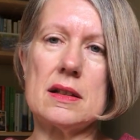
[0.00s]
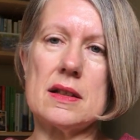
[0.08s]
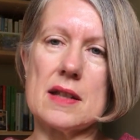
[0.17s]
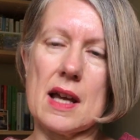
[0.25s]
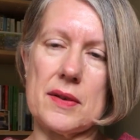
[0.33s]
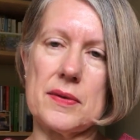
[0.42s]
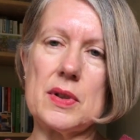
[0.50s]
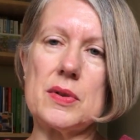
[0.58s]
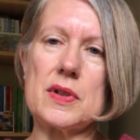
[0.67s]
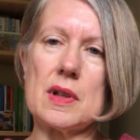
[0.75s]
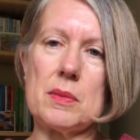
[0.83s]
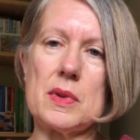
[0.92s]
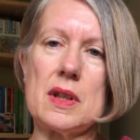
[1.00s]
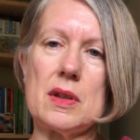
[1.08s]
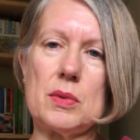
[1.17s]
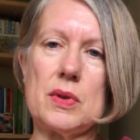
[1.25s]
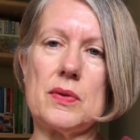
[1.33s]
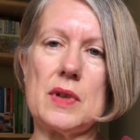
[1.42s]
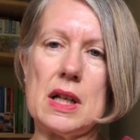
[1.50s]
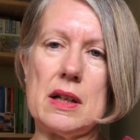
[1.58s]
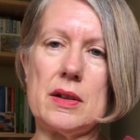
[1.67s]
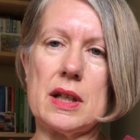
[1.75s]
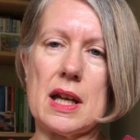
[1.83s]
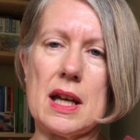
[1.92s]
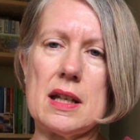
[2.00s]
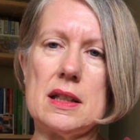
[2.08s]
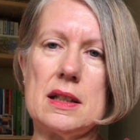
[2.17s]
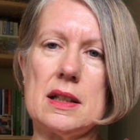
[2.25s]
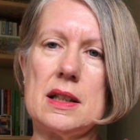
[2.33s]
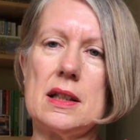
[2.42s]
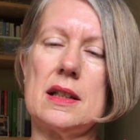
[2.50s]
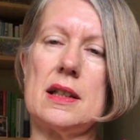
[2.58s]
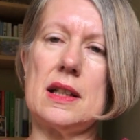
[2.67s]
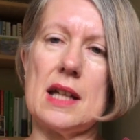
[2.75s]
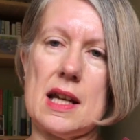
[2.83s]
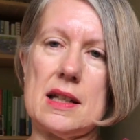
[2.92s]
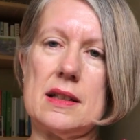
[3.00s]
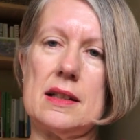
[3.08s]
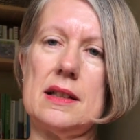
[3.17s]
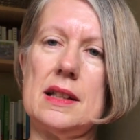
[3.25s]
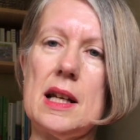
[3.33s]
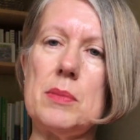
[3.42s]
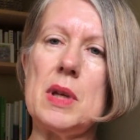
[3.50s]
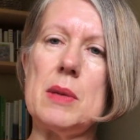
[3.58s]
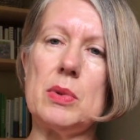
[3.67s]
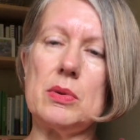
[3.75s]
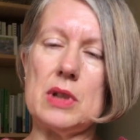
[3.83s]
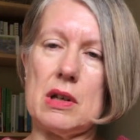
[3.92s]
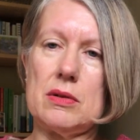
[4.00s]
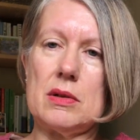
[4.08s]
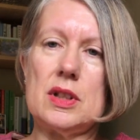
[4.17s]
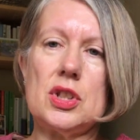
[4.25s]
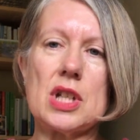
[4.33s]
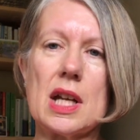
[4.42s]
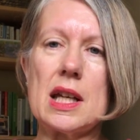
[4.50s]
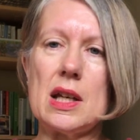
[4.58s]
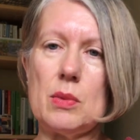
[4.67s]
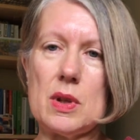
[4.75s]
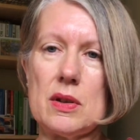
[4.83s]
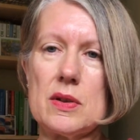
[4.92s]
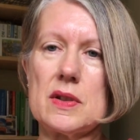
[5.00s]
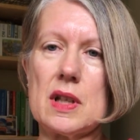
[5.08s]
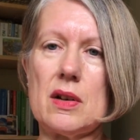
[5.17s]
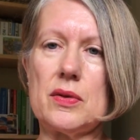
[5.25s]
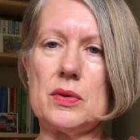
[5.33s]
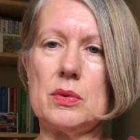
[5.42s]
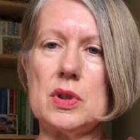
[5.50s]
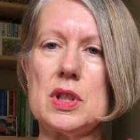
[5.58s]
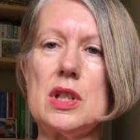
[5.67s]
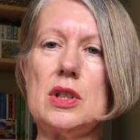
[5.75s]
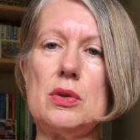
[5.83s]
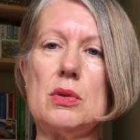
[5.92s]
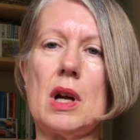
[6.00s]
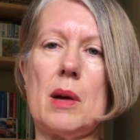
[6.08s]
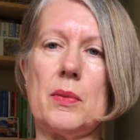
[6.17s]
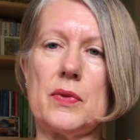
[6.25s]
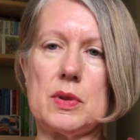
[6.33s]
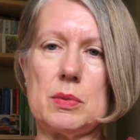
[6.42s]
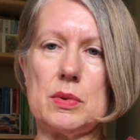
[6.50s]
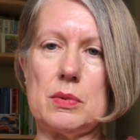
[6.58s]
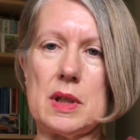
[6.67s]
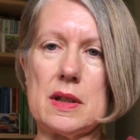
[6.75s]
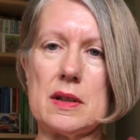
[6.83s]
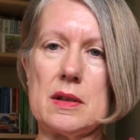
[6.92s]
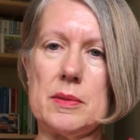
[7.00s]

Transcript: Does that feel something that would feel okay? Again, let people know and check in with yourself. What are you comfortable with?